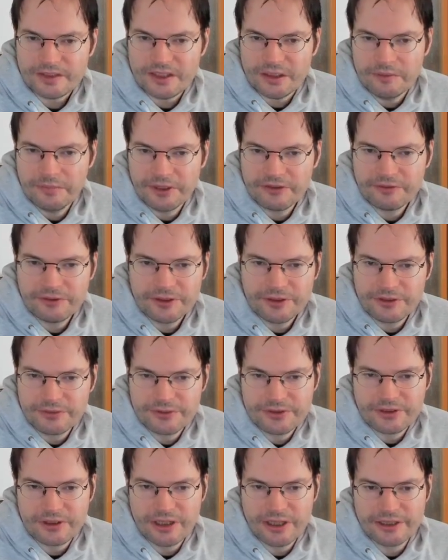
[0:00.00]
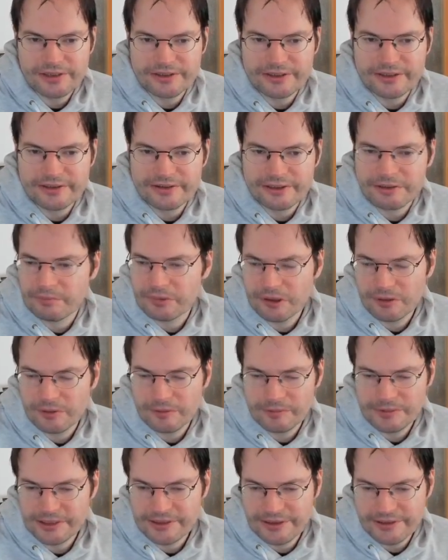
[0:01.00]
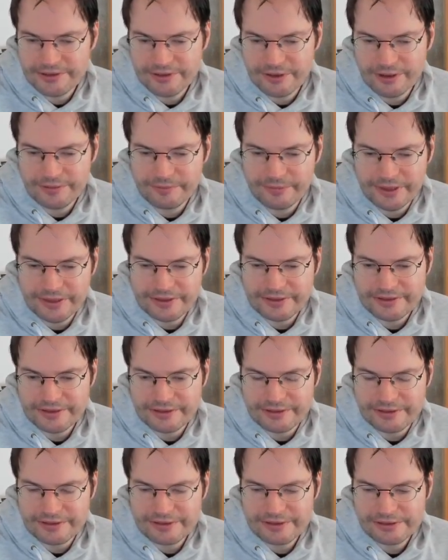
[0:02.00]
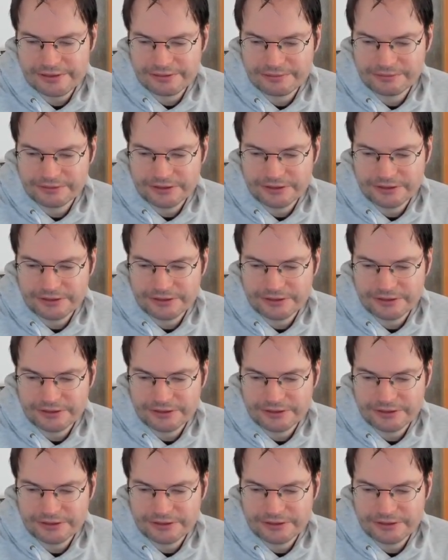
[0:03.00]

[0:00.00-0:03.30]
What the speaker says: But for user IDs, it probably does not make sense.